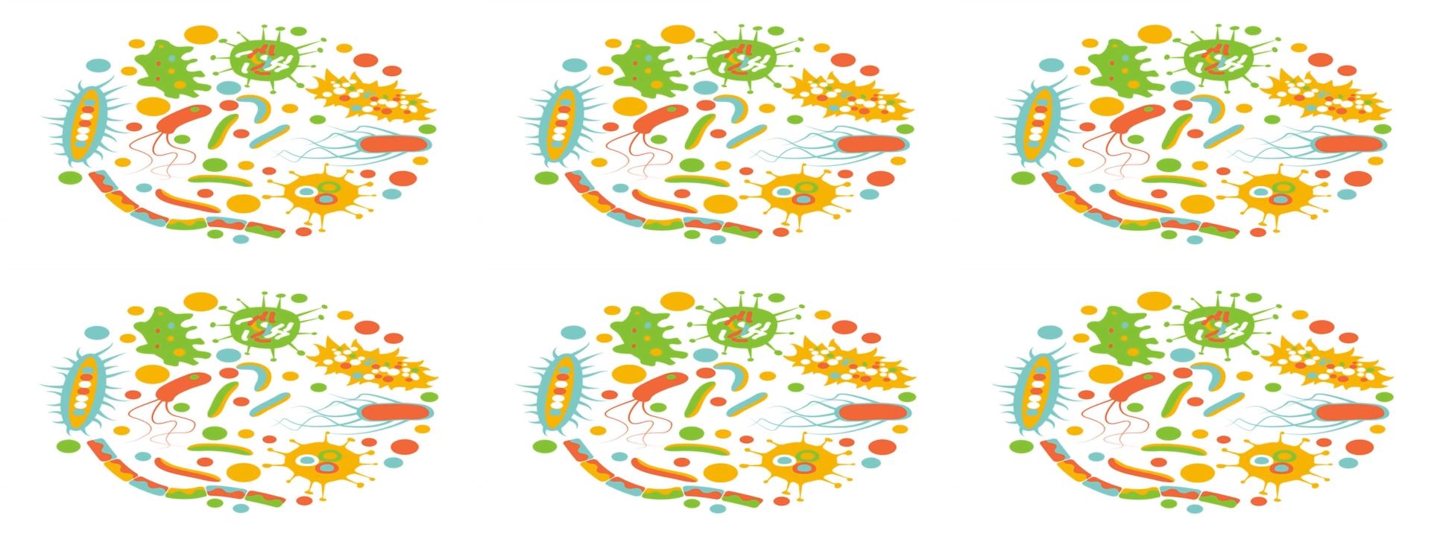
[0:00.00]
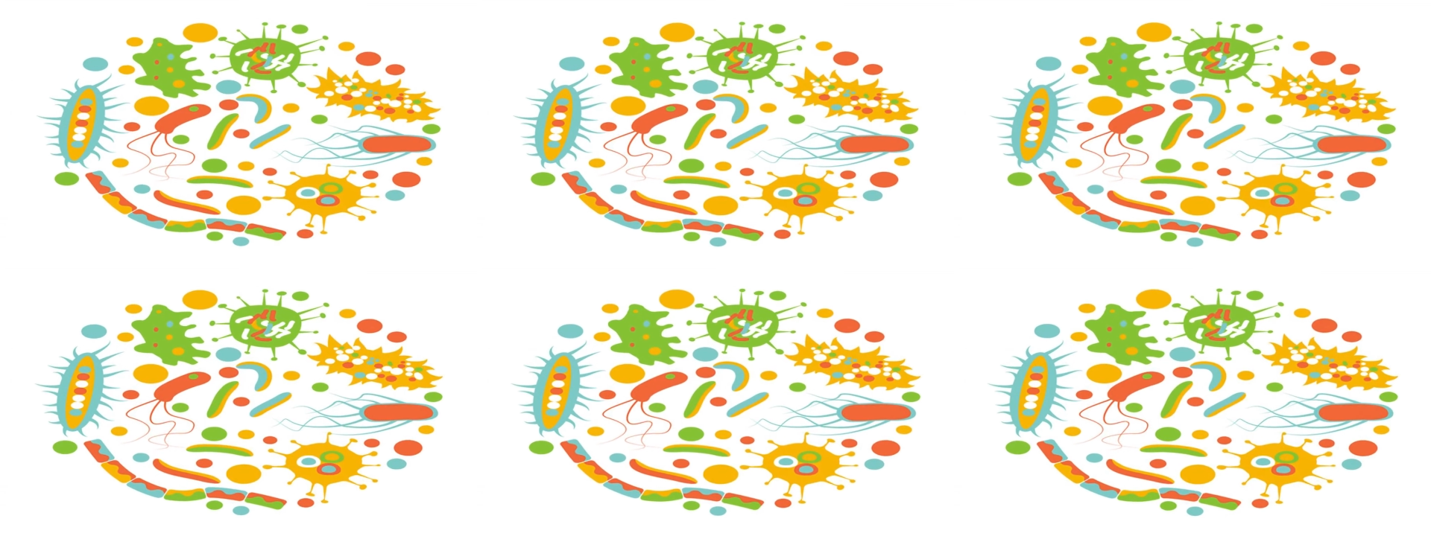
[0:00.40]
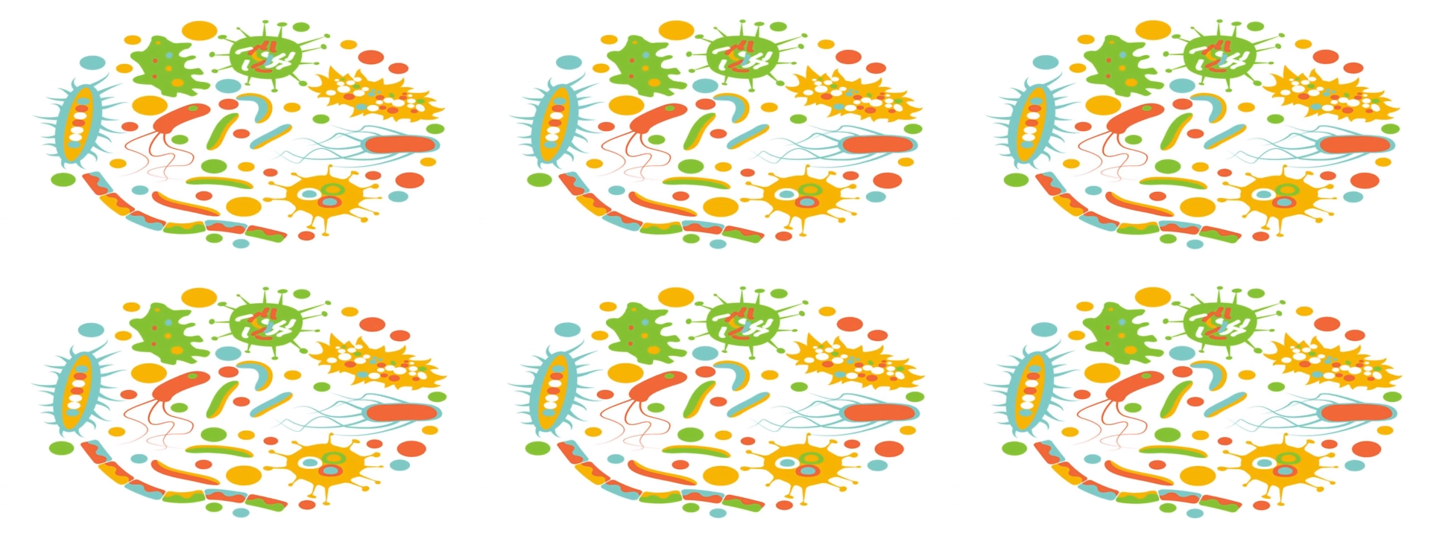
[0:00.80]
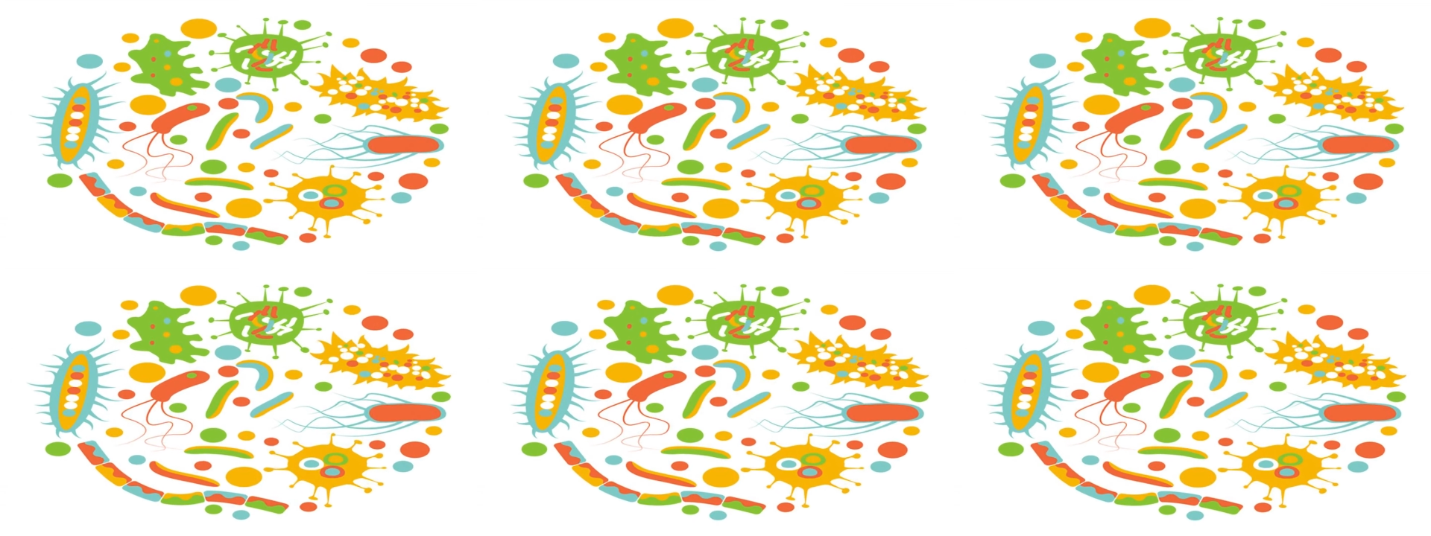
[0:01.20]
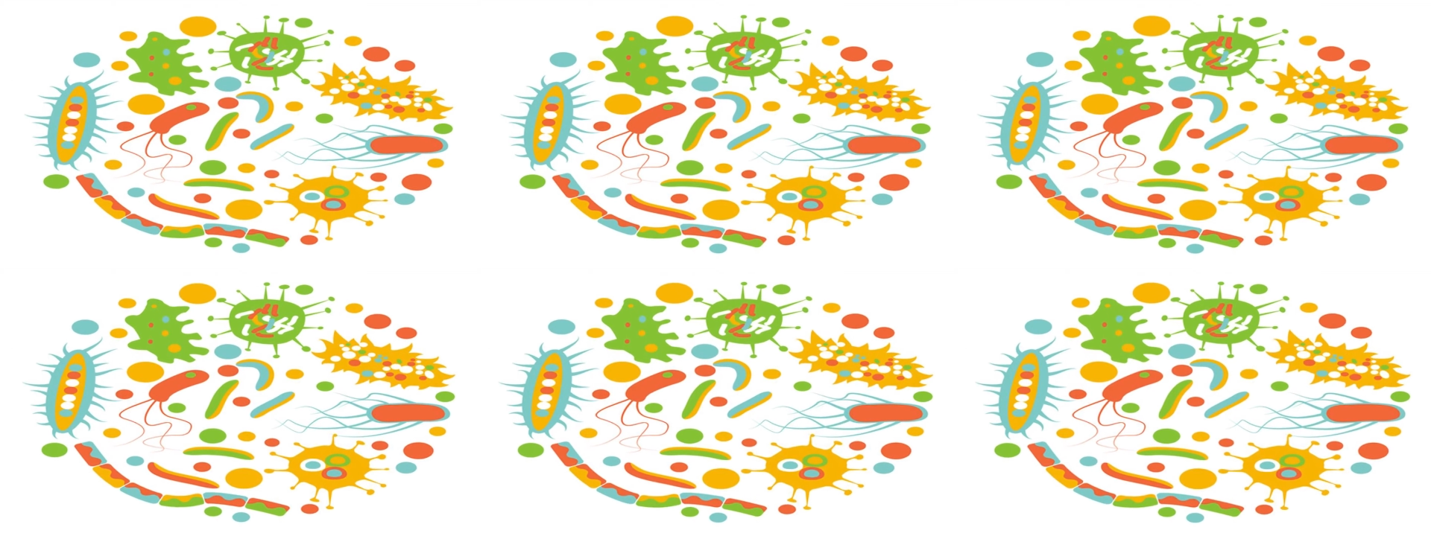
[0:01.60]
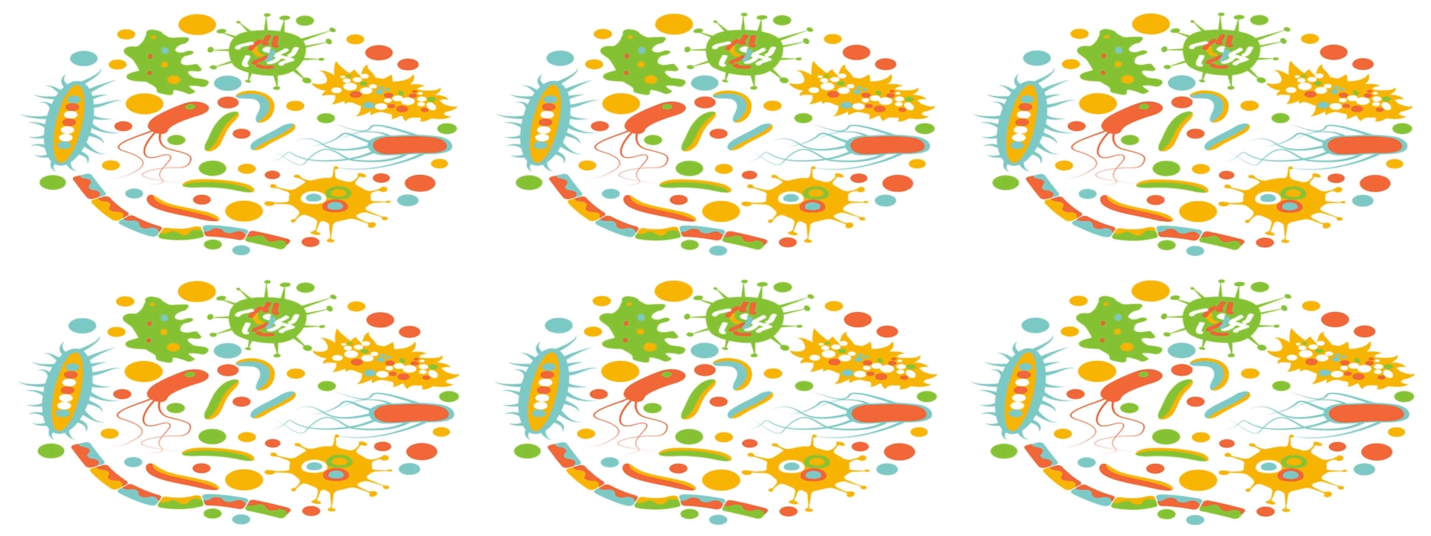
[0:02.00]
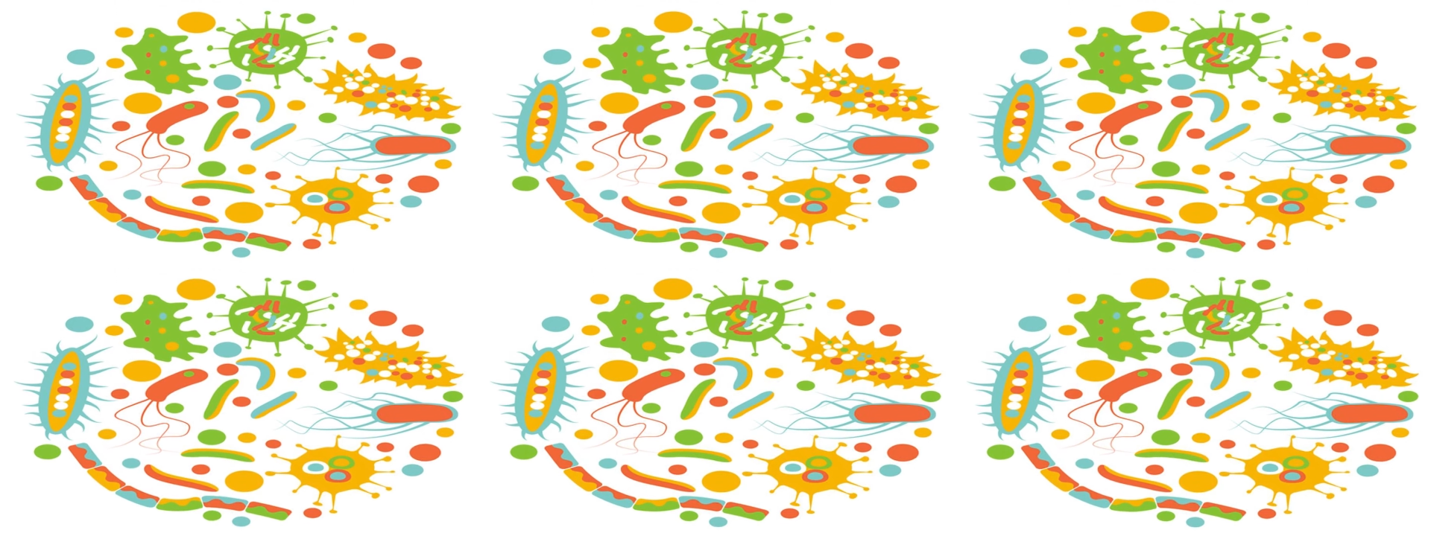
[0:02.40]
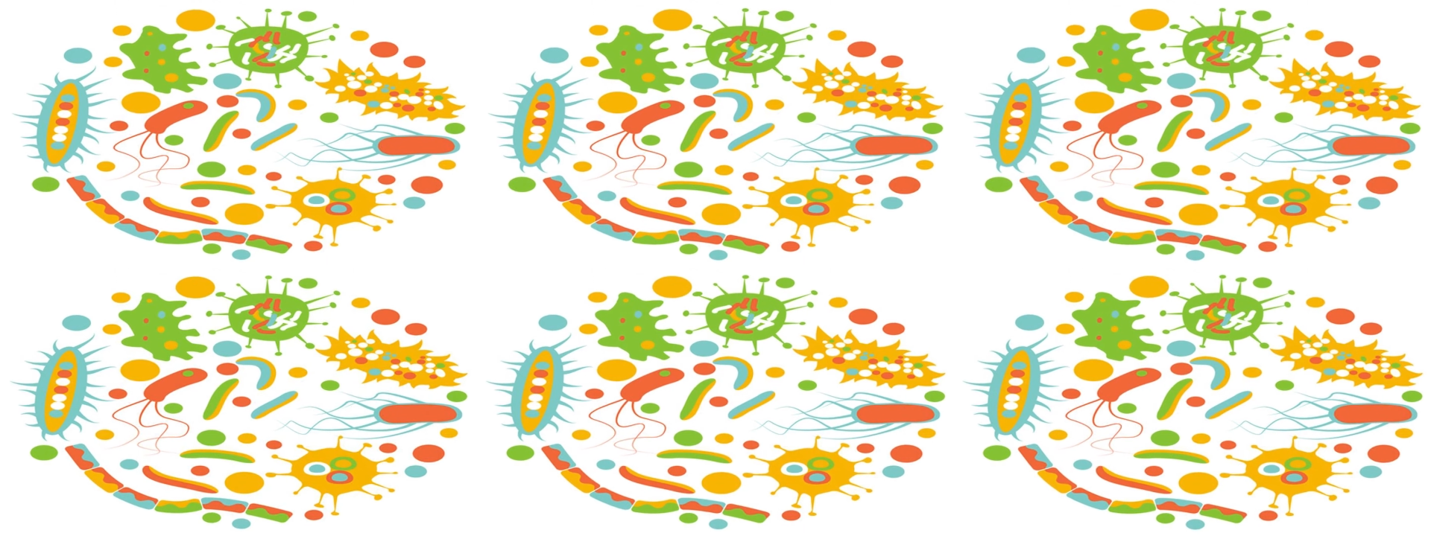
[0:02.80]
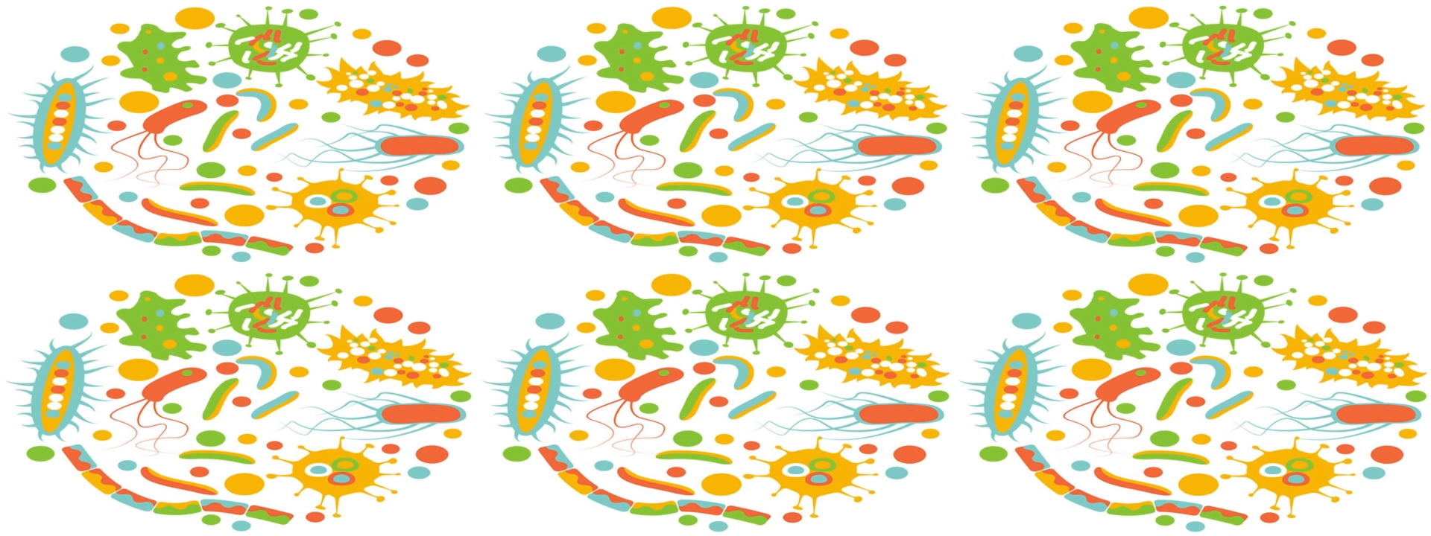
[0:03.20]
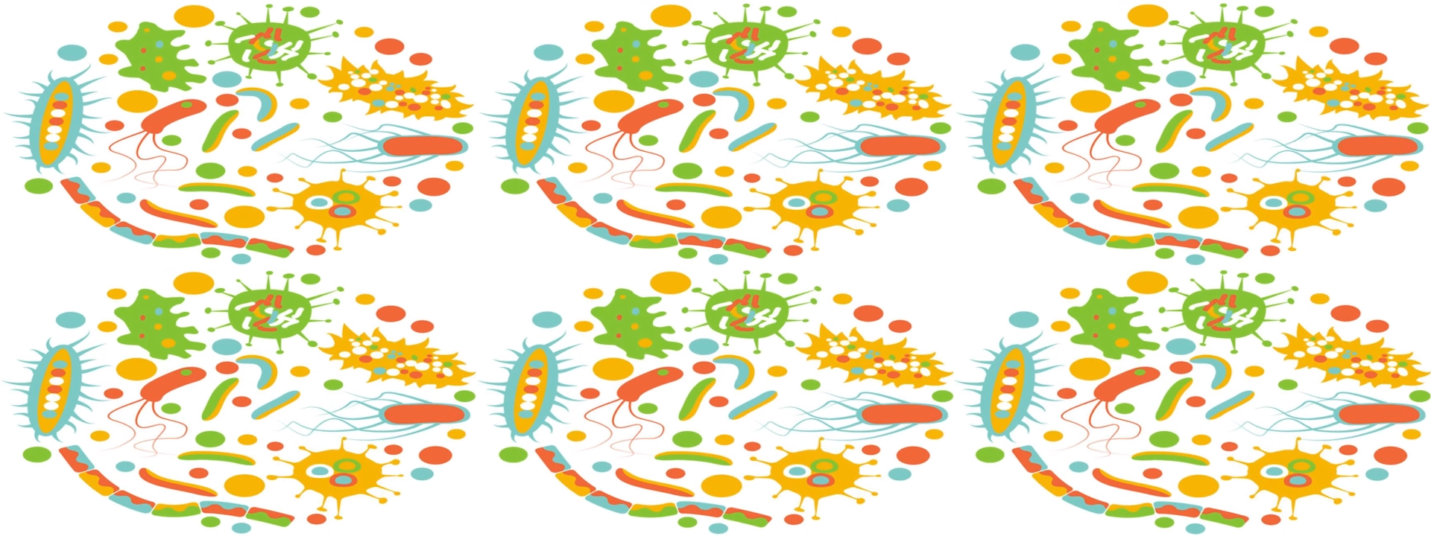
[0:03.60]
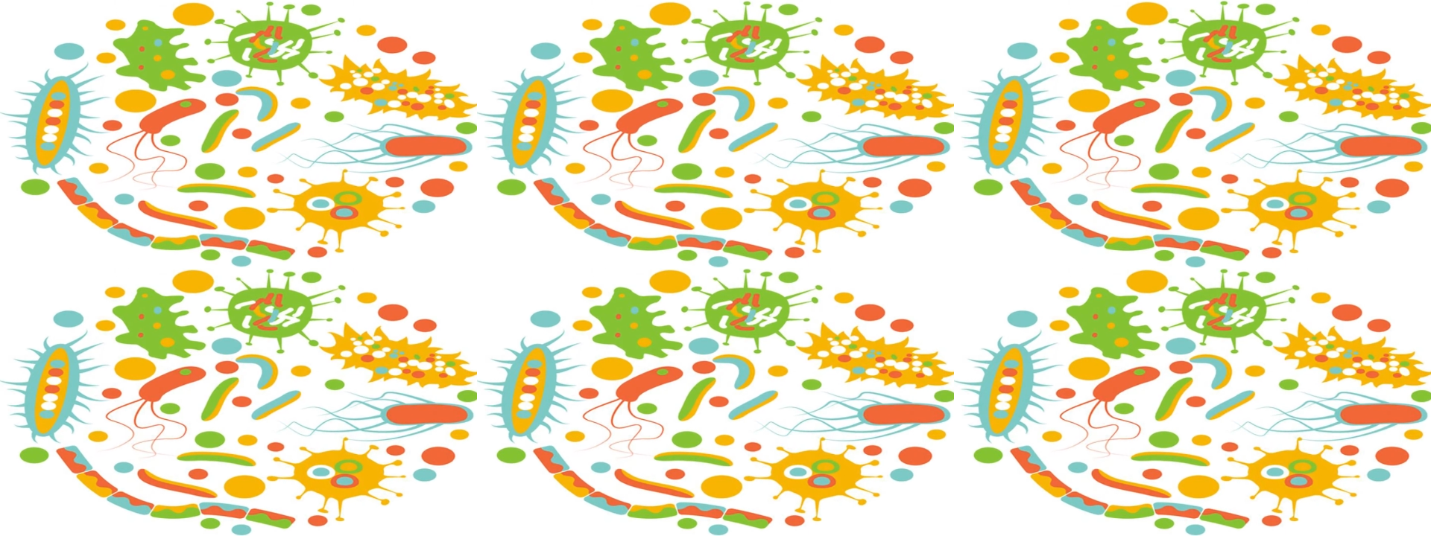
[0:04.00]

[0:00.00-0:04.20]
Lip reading: No face is visible, so there are no lips to read.